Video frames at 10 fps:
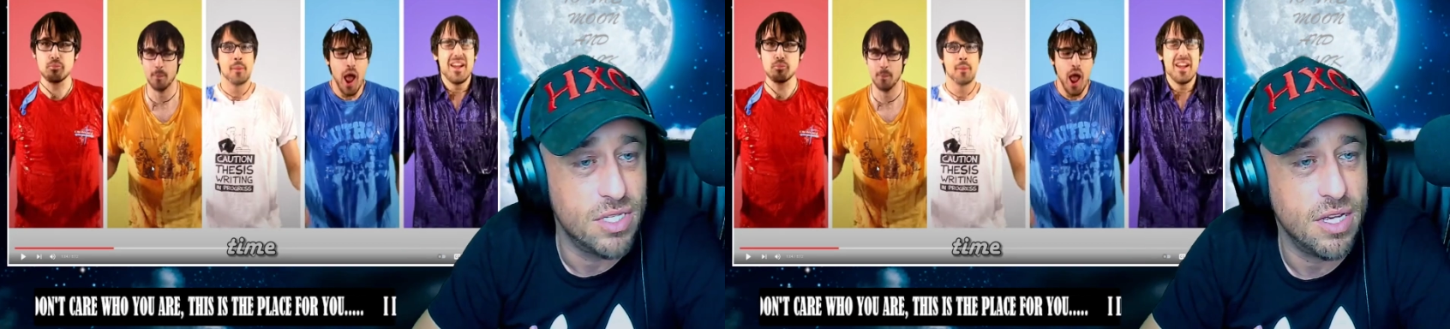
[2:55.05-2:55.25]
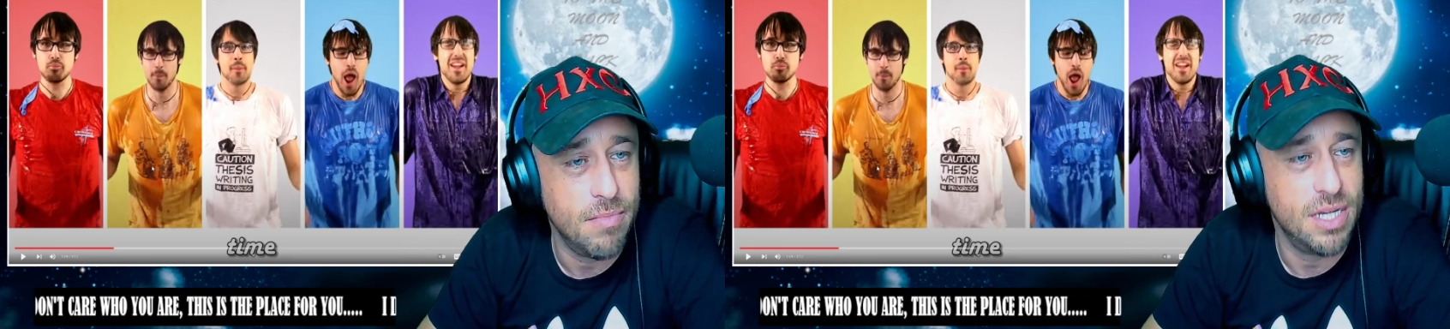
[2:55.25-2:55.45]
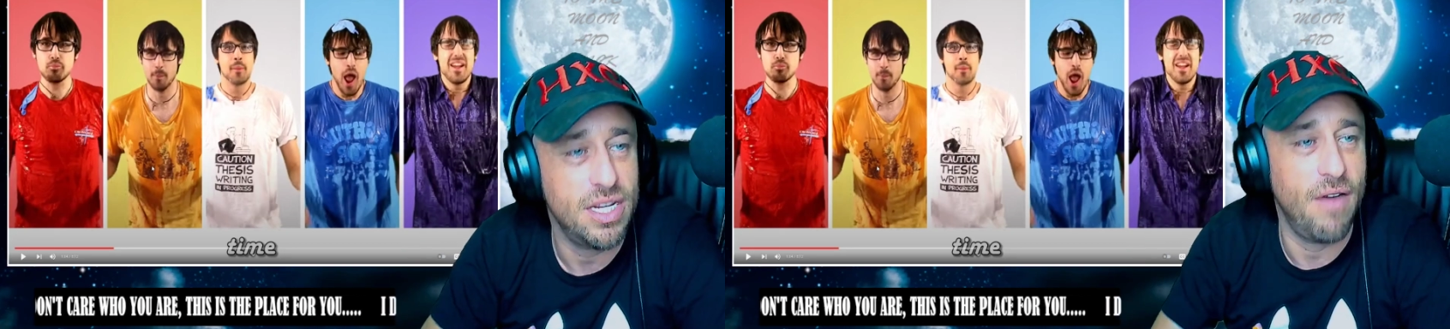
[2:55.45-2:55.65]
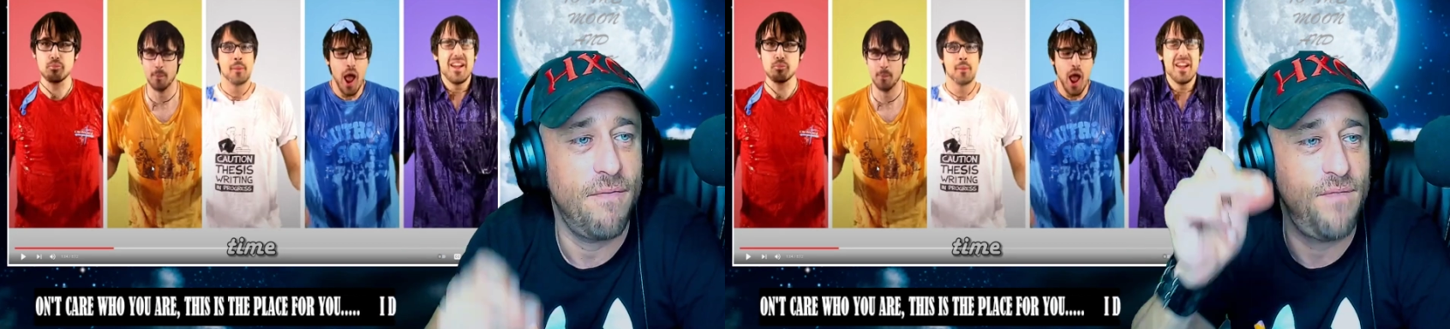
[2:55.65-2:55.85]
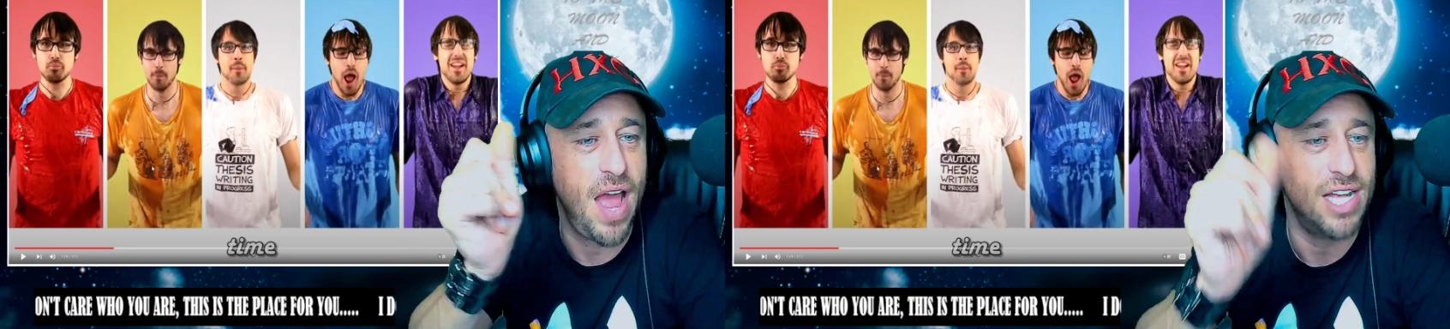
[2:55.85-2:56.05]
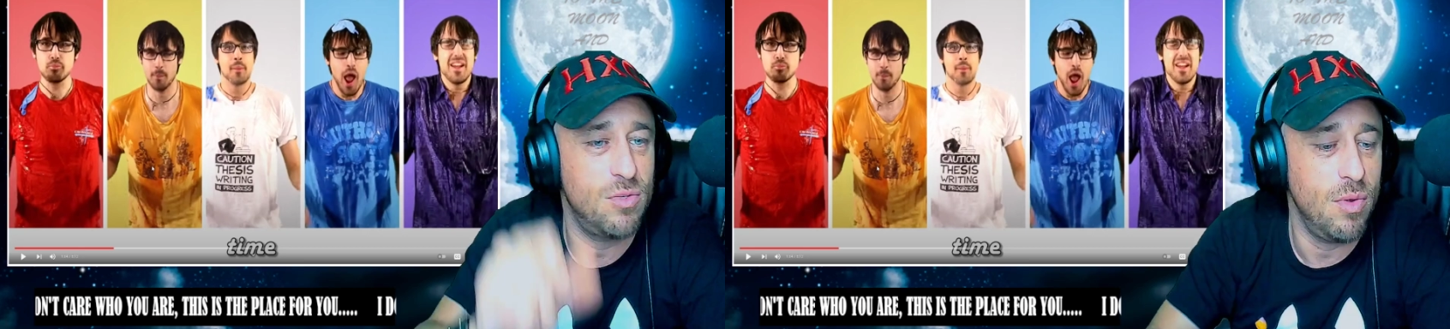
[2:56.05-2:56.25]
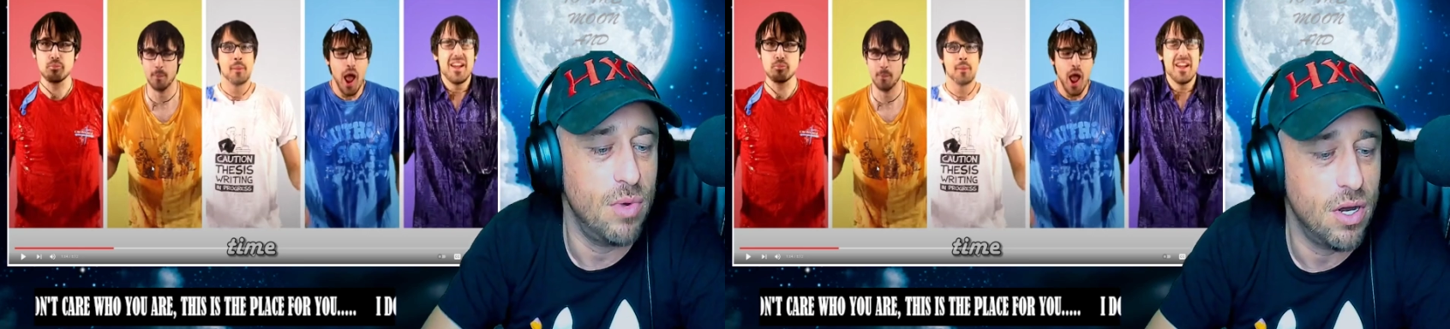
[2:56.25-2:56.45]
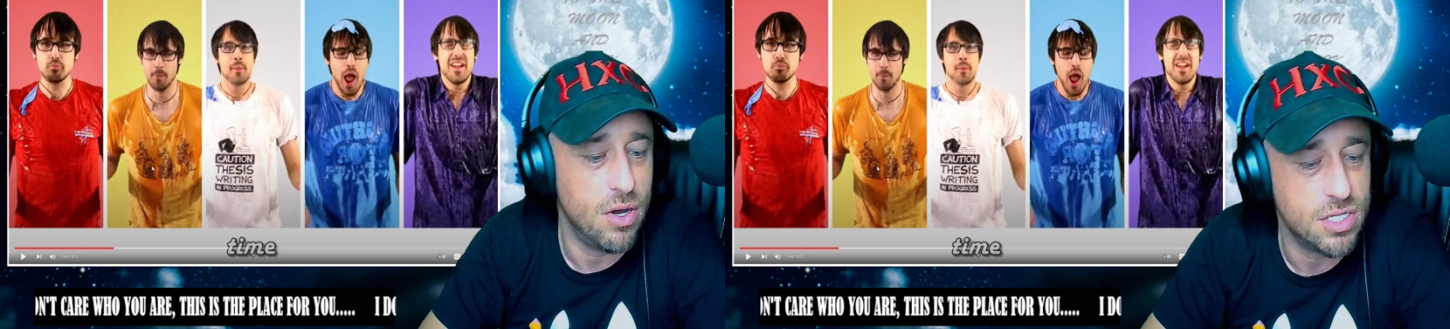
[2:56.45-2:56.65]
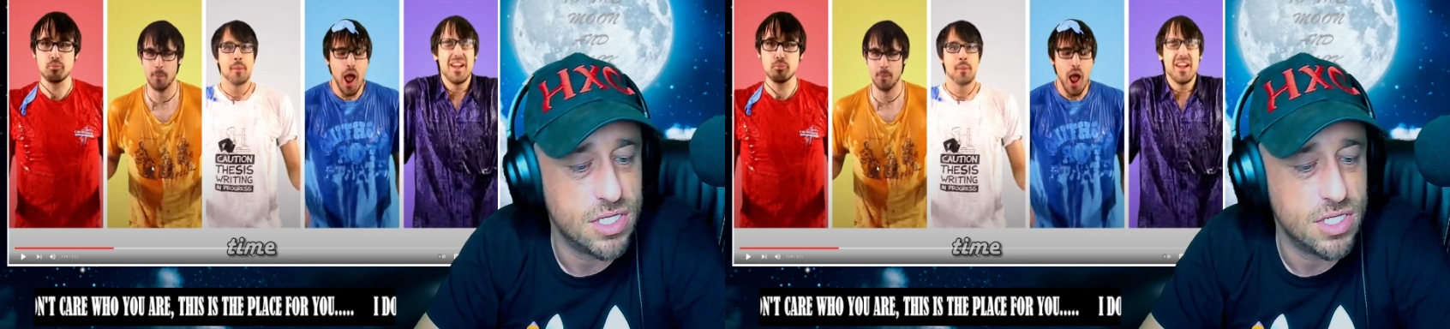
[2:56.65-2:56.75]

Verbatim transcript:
Speaker 1: Imagine how fast we would learn stuff.